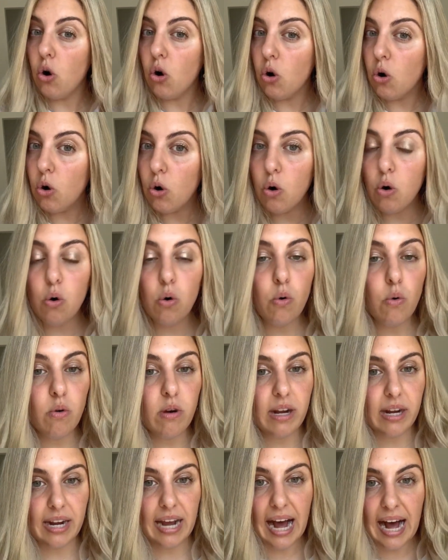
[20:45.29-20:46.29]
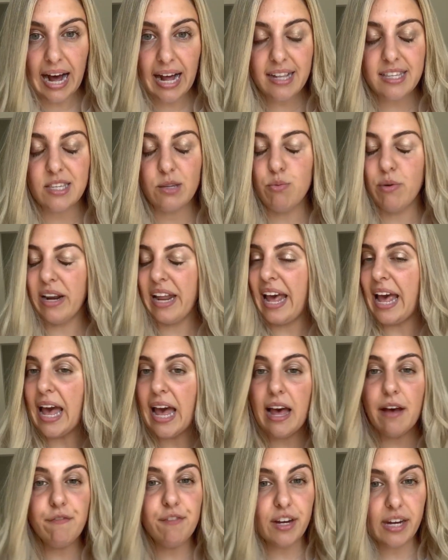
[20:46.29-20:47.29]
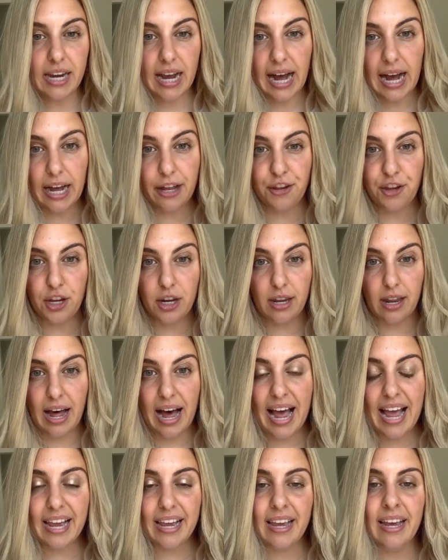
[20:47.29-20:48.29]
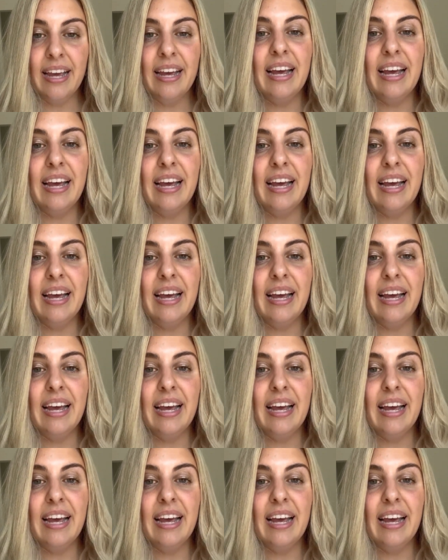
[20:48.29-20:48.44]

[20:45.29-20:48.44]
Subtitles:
all cuts, whatever cut you like,